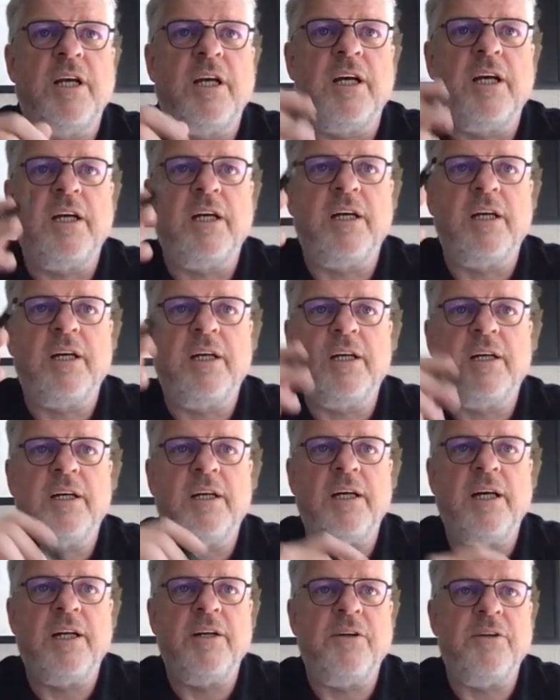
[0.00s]

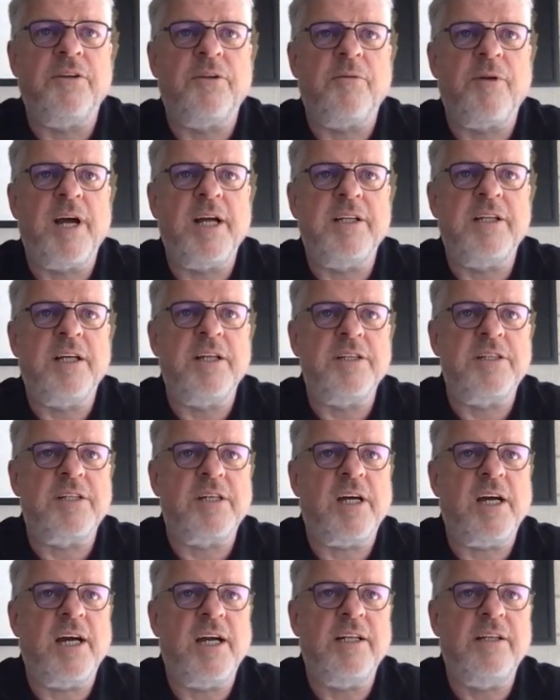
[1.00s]
And on the right hand
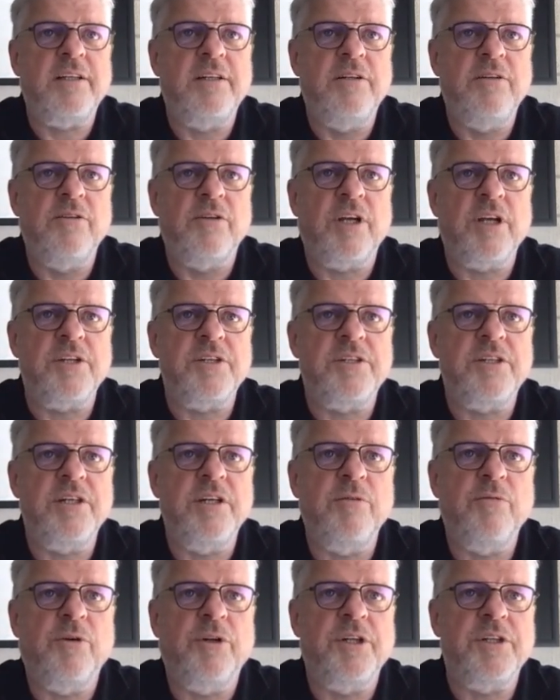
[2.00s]
side, you can
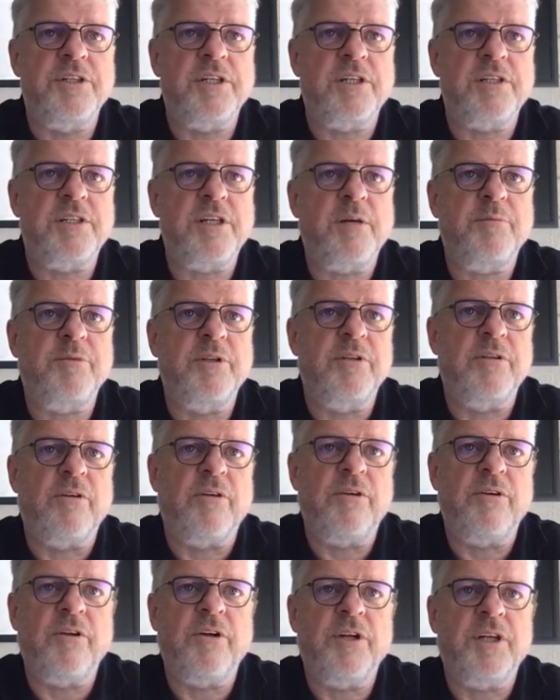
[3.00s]
see what is accepted
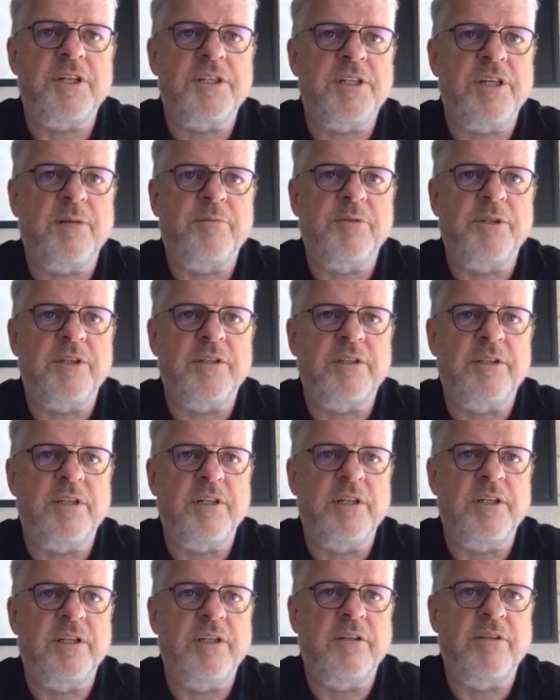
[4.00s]
or not accepted
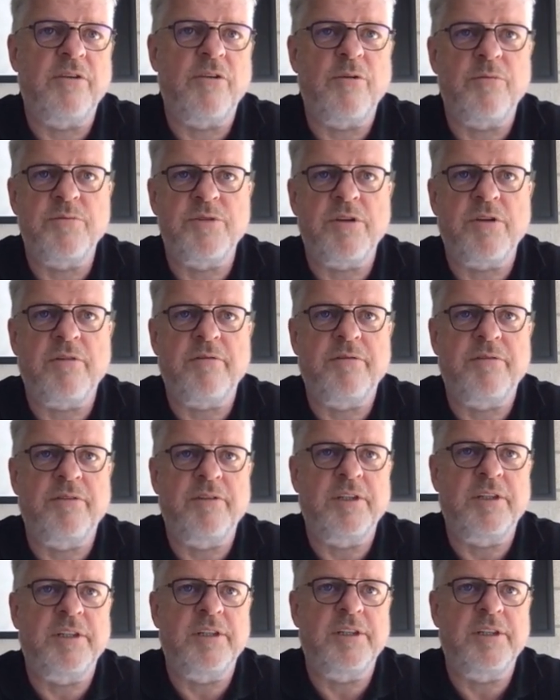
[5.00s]
in terms of